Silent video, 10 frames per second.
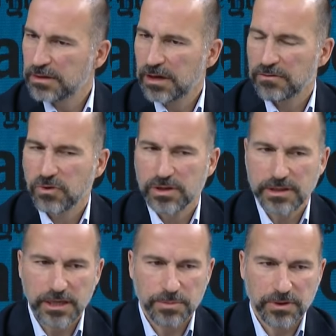of what
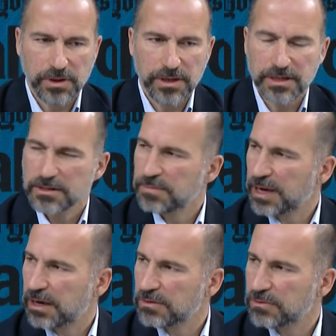Libra is
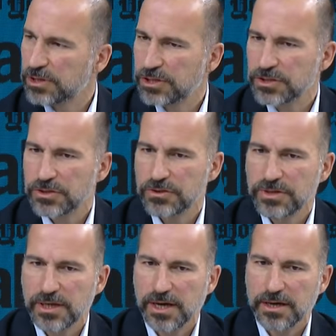about, which is to
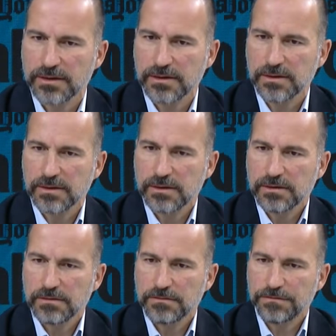get
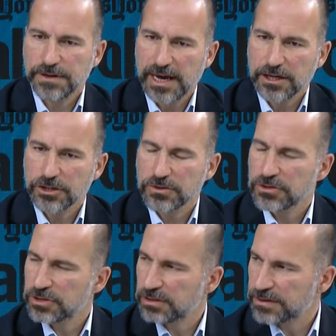financial
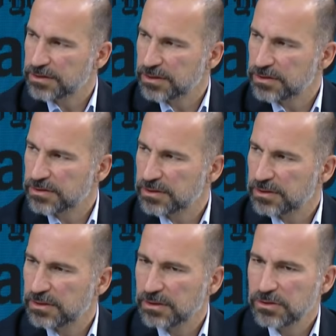services
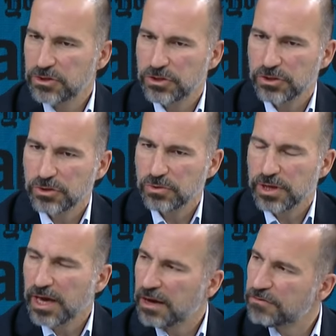to
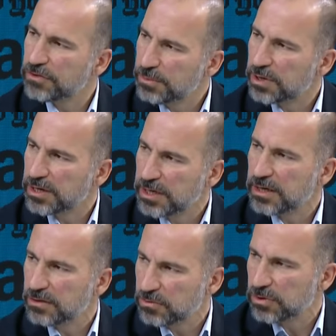everybody
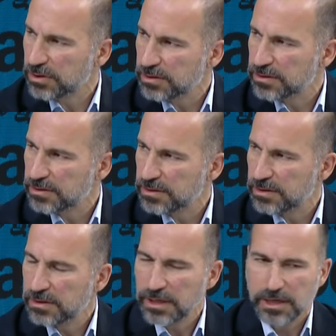in the world,
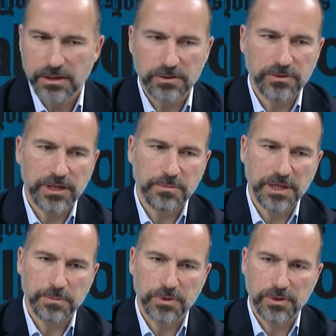including
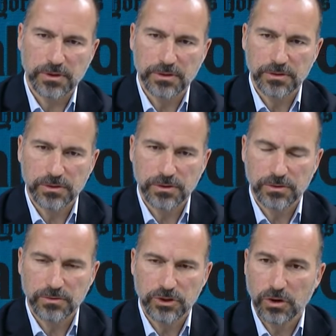people
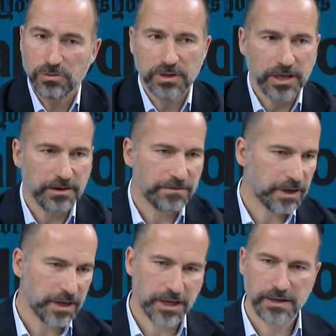who don't live
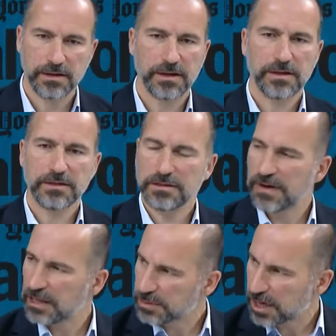in
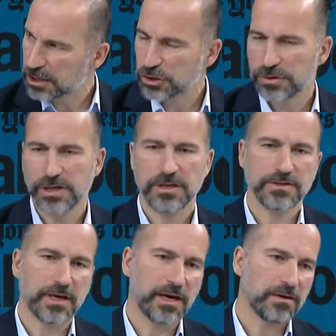developed countries
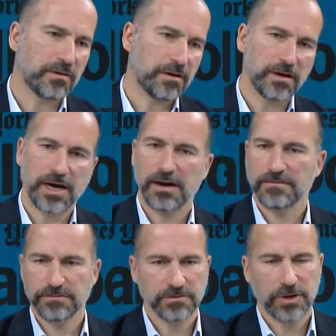that
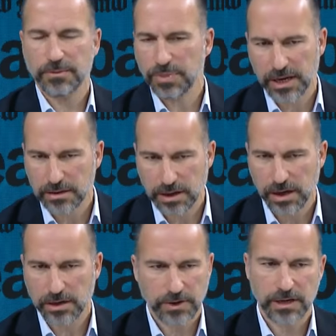have great
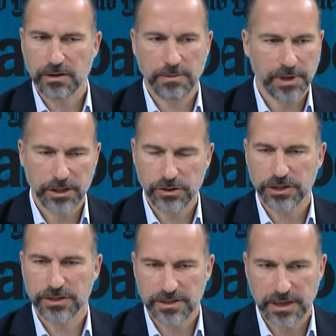credit card
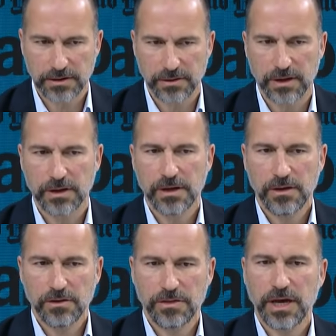penetration, et cetera,
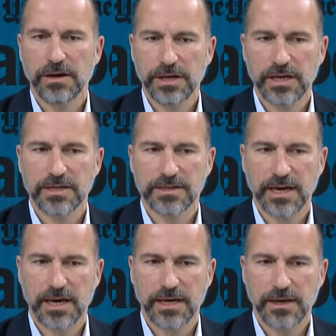there is
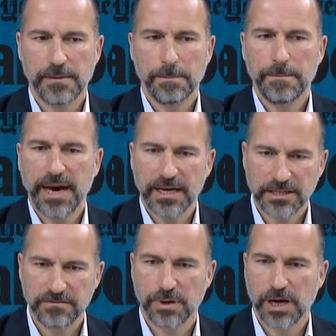a
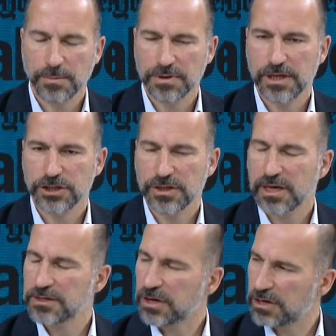massive population that
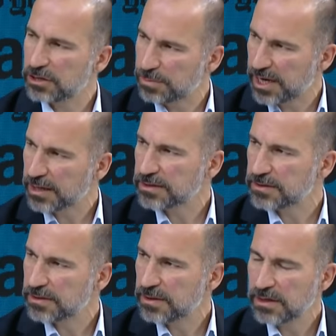is underbanked.
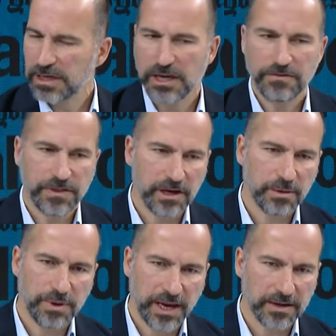If they are
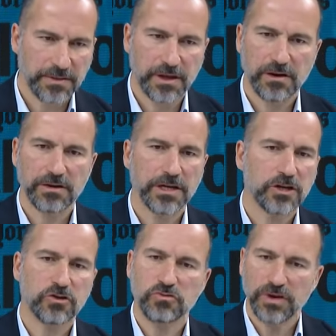banked, they are
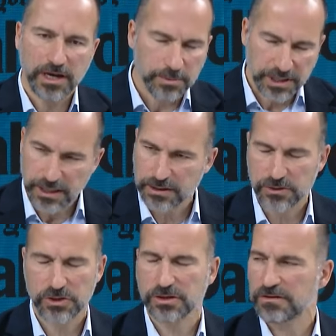incredibly
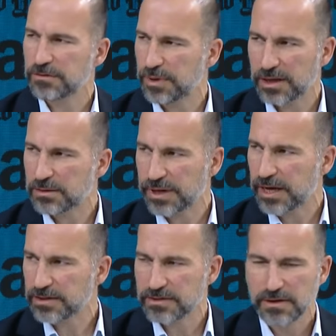ill-served by their
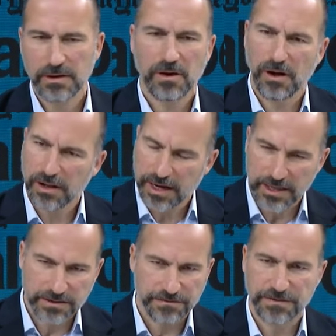banks, all
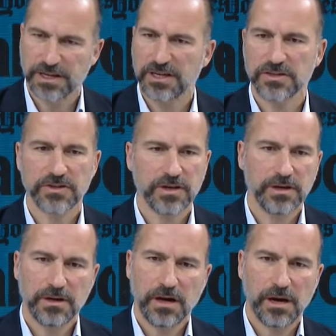kinds of fees.
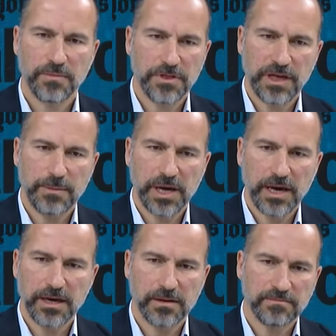They pay